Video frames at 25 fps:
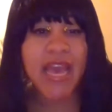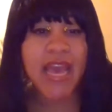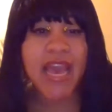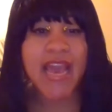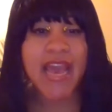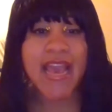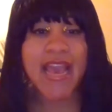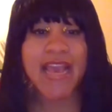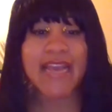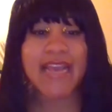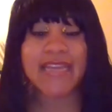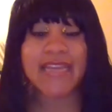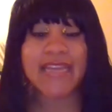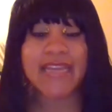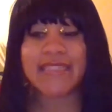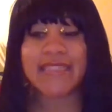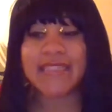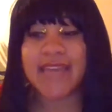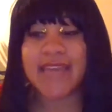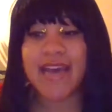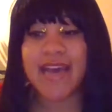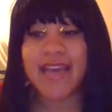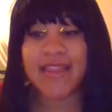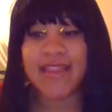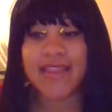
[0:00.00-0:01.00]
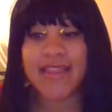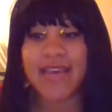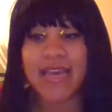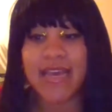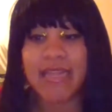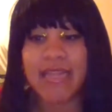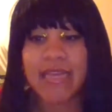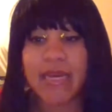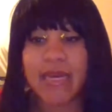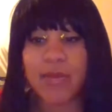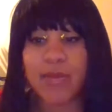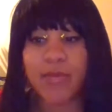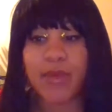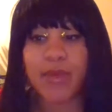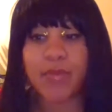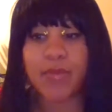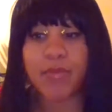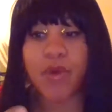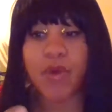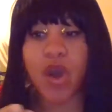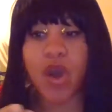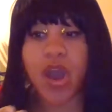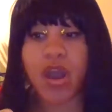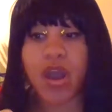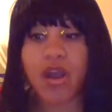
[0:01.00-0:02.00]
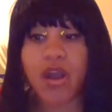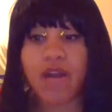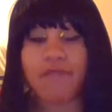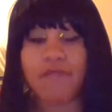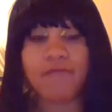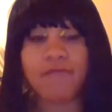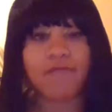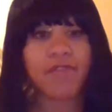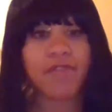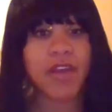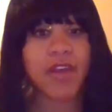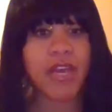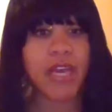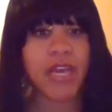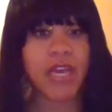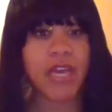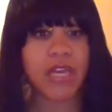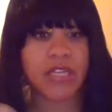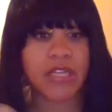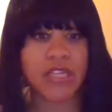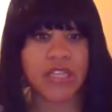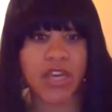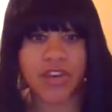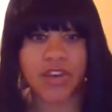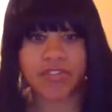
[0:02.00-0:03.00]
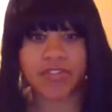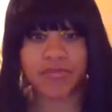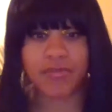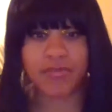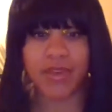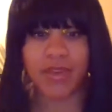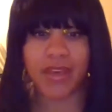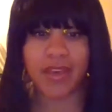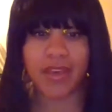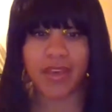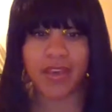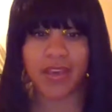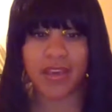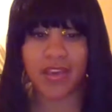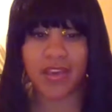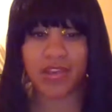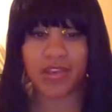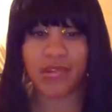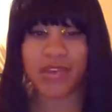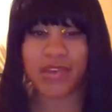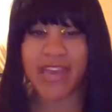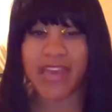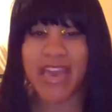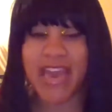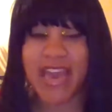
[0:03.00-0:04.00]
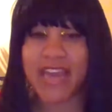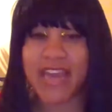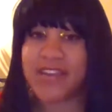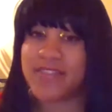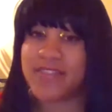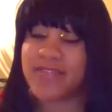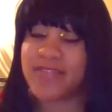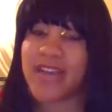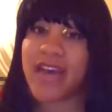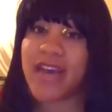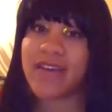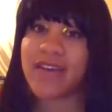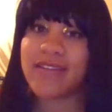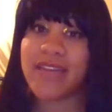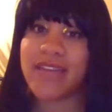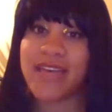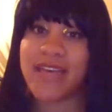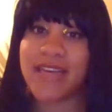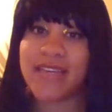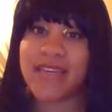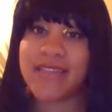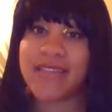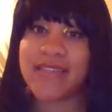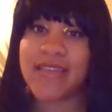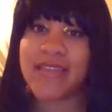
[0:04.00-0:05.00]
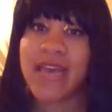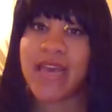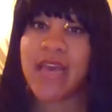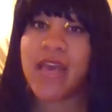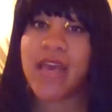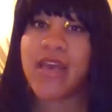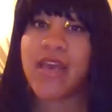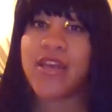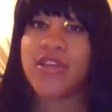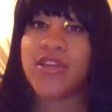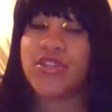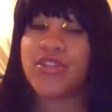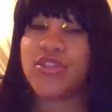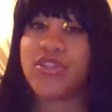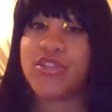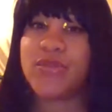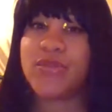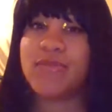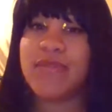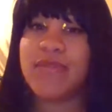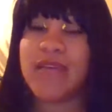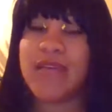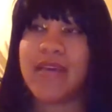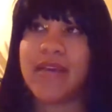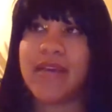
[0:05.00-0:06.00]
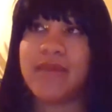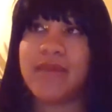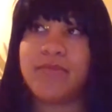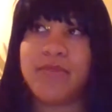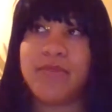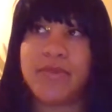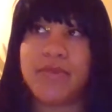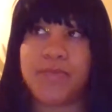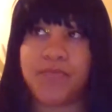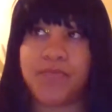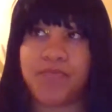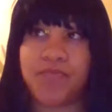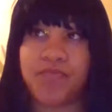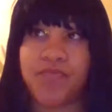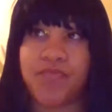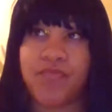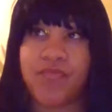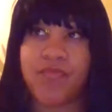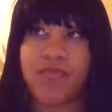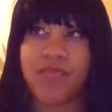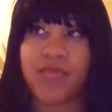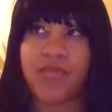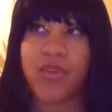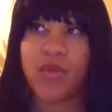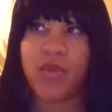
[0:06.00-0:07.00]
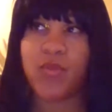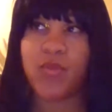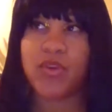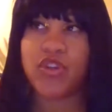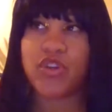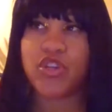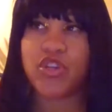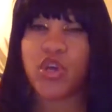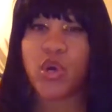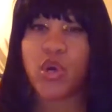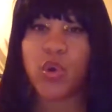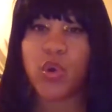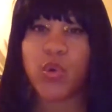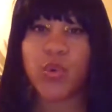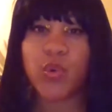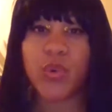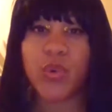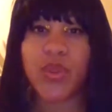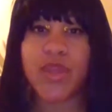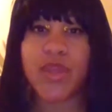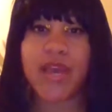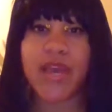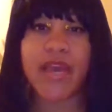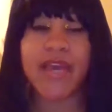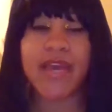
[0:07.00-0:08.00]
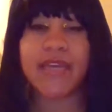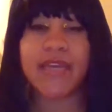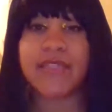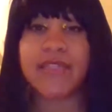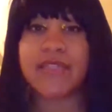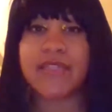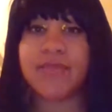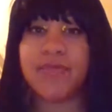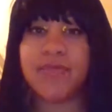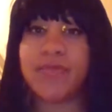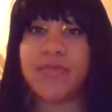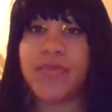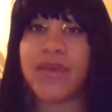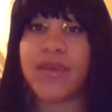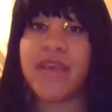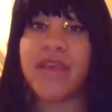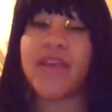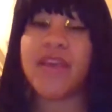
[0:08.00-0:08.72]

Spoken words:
And I think a lot of people are afraid of being creative nowadays. Sometimes we're told that